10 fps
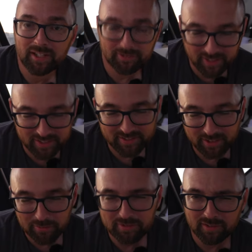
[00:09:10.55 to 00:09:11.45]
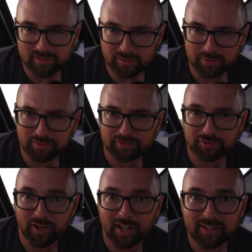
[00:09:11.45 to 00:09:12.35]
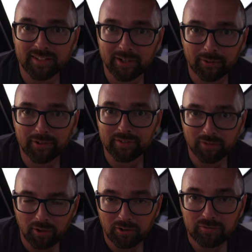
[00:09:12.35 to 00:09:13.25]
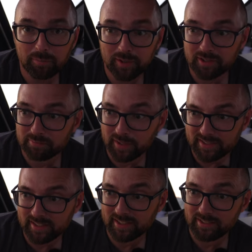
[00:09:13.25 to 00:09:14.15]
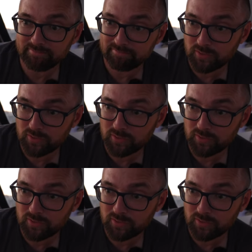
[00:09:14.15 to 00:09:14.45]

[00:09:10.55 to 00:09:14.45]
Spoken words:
Granted, there was a little bit of trial and error involved, but basically,